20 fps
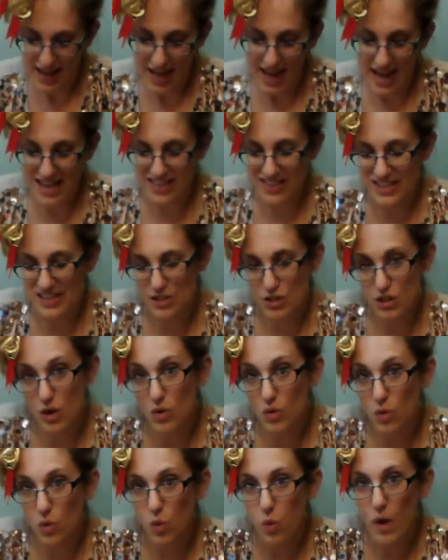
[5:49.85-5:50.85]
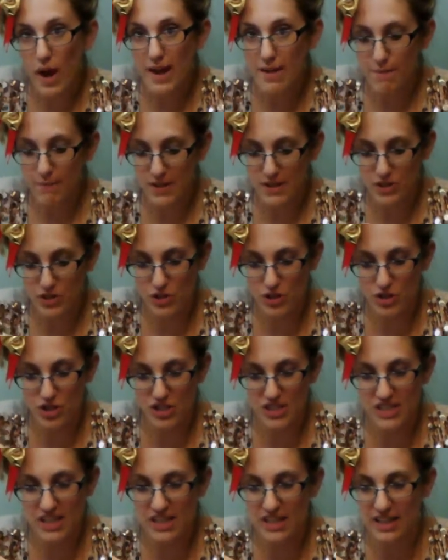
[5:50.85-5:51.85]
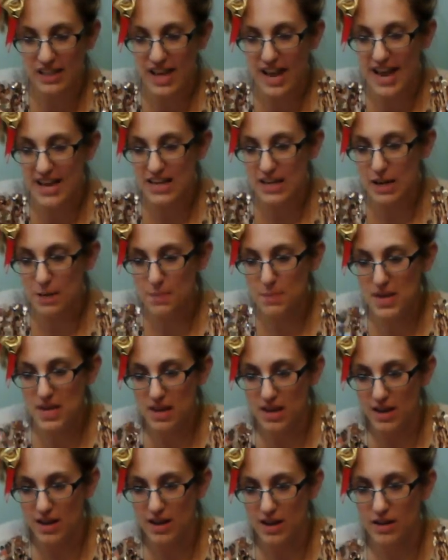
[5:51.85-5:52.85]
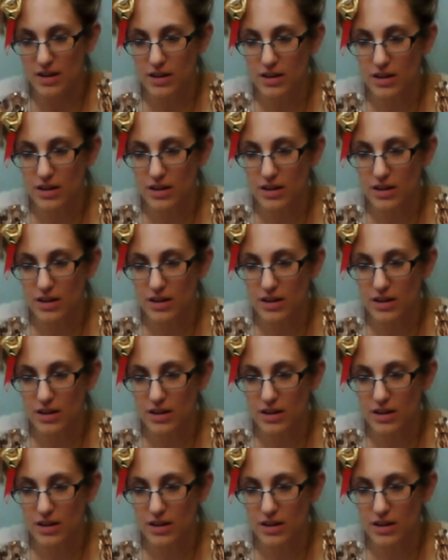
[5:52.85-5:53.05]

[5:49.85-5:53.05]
And these don't quite fit, so you're just going to line it up here